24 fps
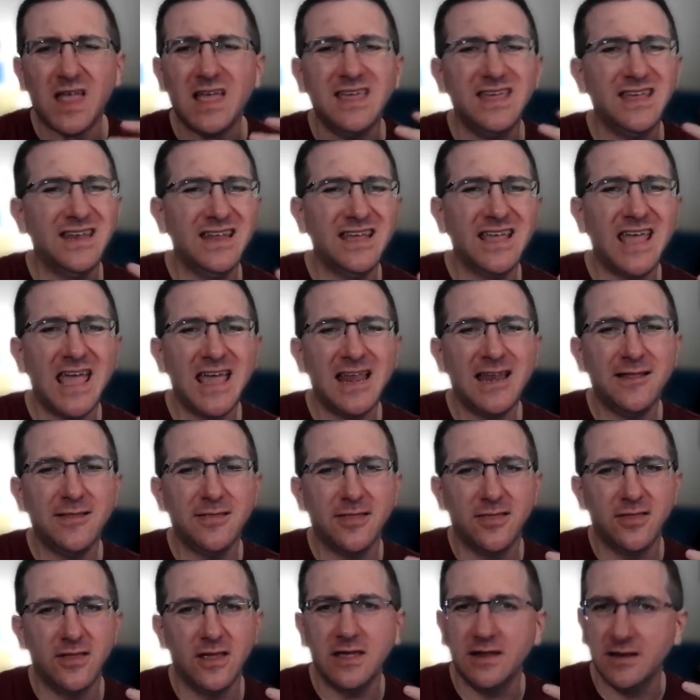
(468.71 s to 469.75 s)
indicated
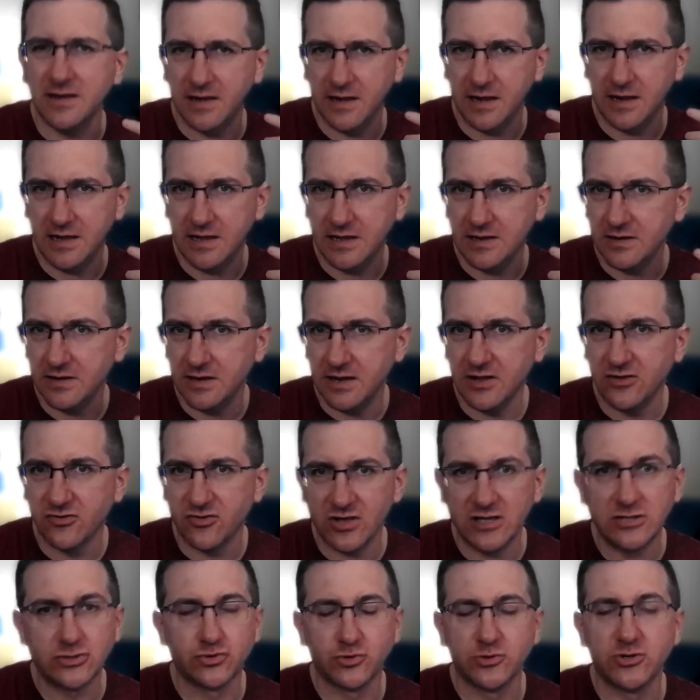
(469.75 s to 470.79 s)
in, in his
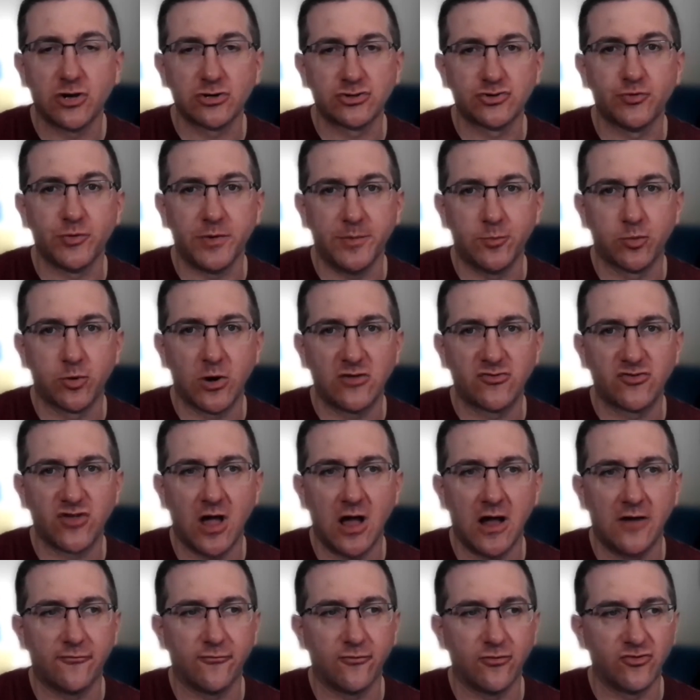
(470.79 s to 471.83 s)
introductory press
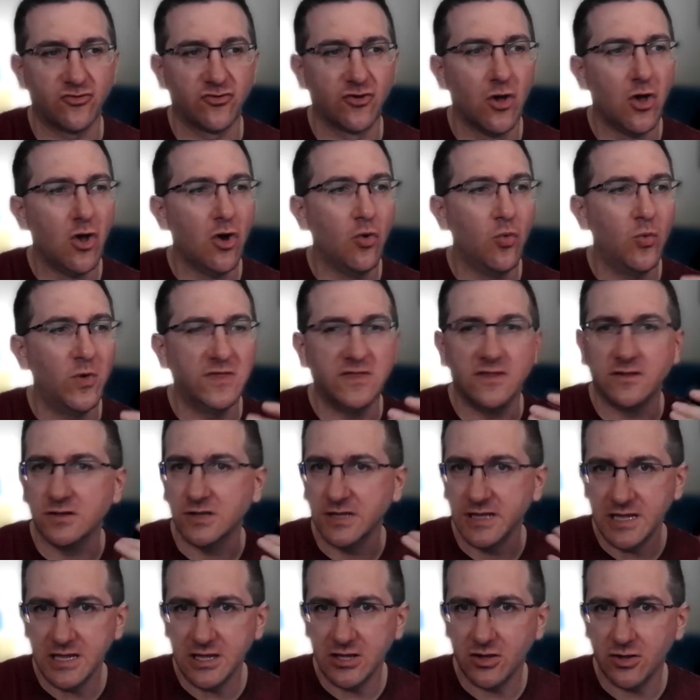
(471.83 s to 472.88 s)
conference when the
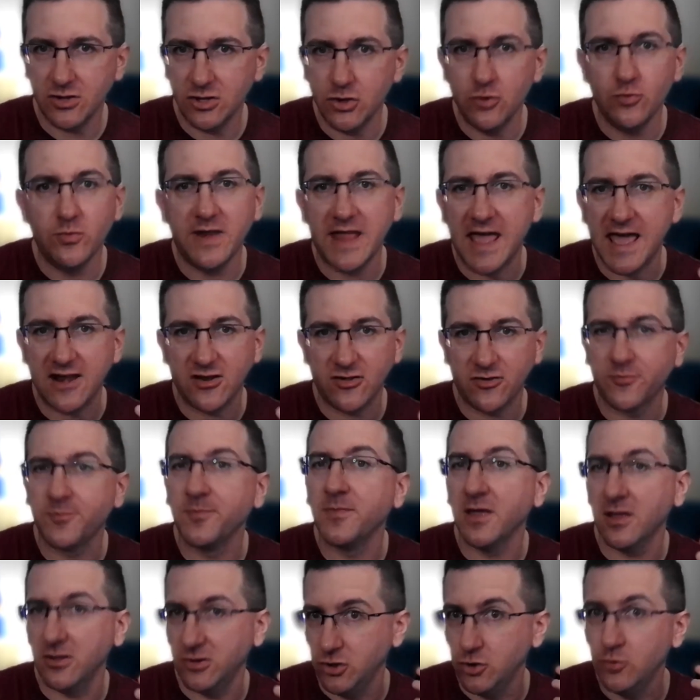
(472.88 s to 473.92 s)
league unanimous,
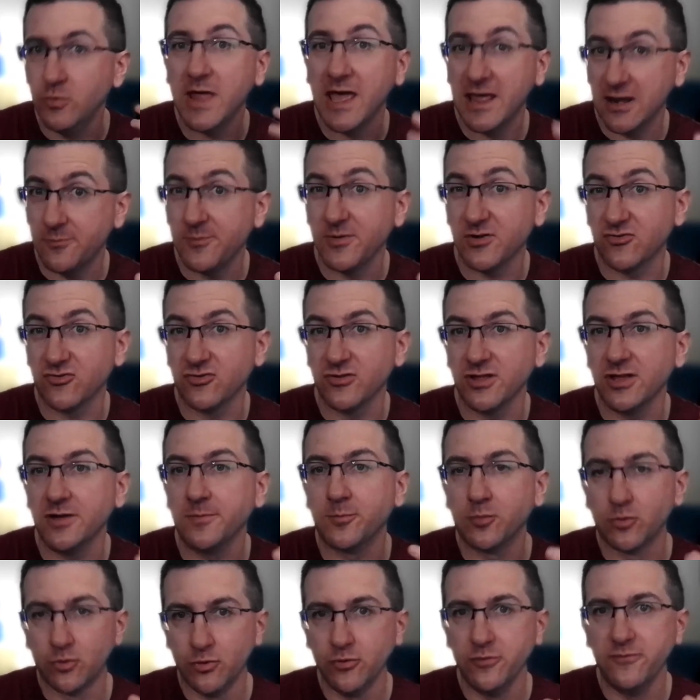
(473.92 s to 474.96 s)
unanimously
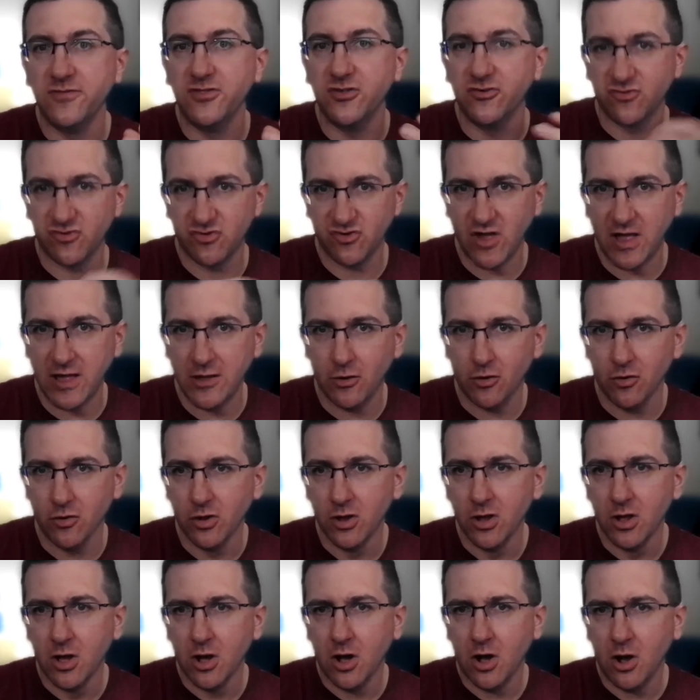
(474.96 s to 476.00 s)
approved the sale
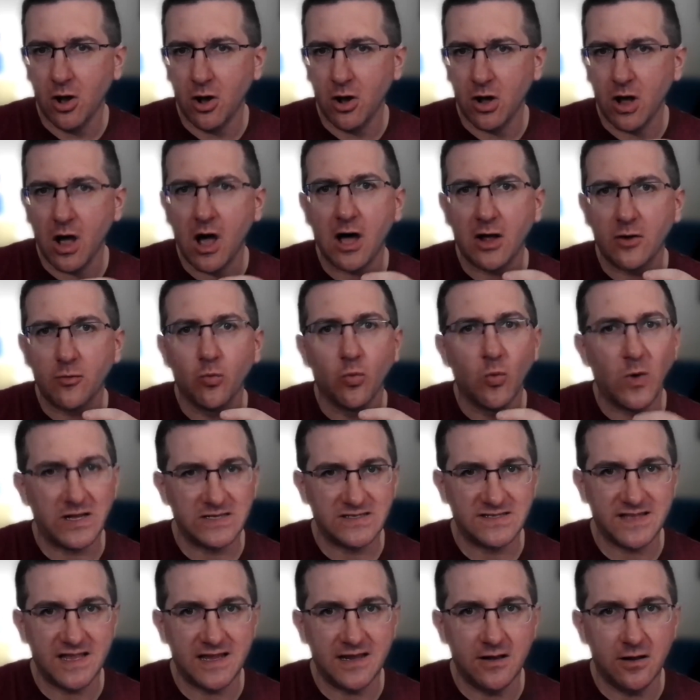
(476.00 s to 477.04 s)
uh, on
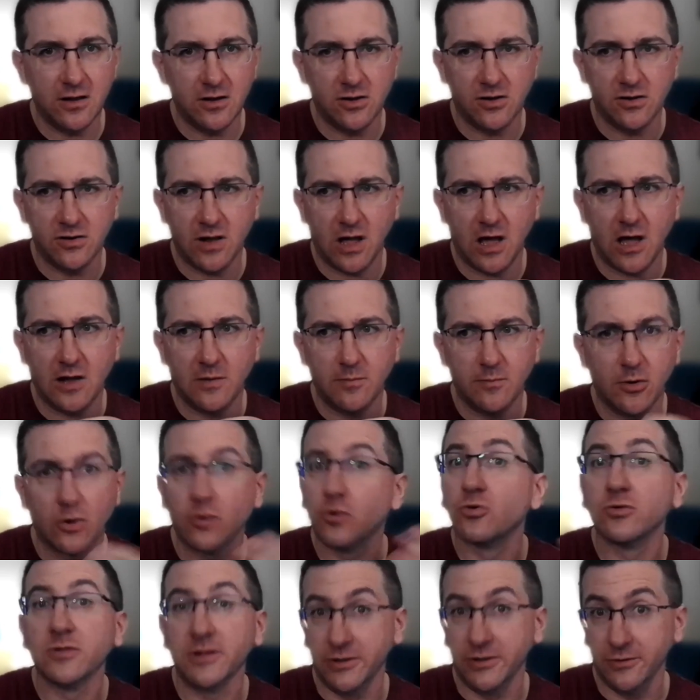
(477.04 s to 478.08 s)
Wednesday, uh, on
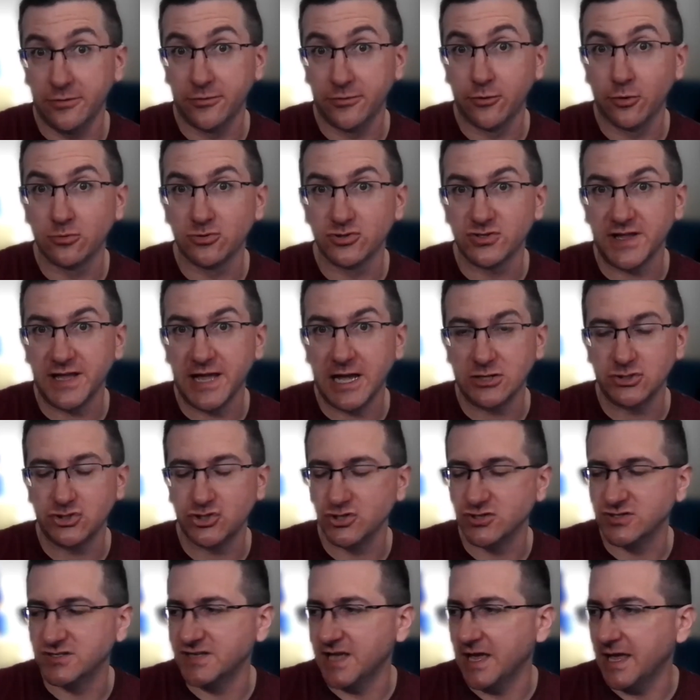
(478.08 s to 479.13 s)
early Thursday, I
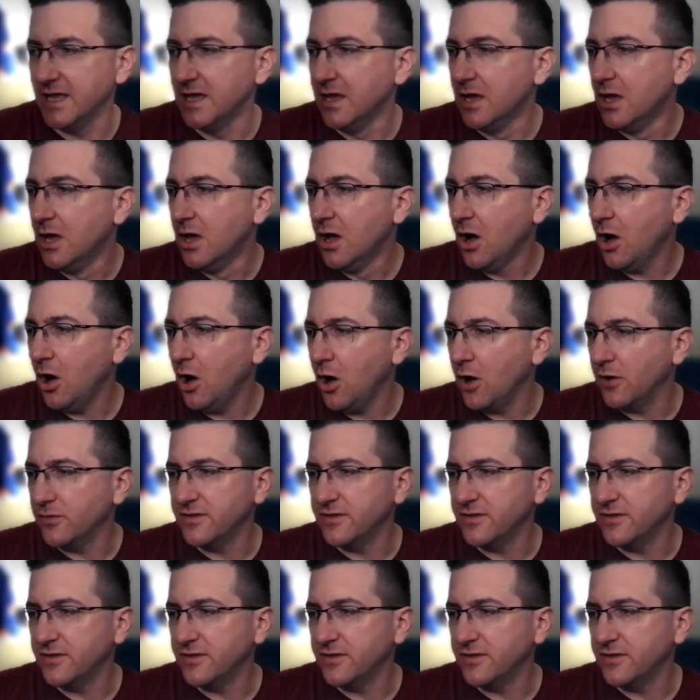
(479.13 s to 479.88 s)
should say, uh,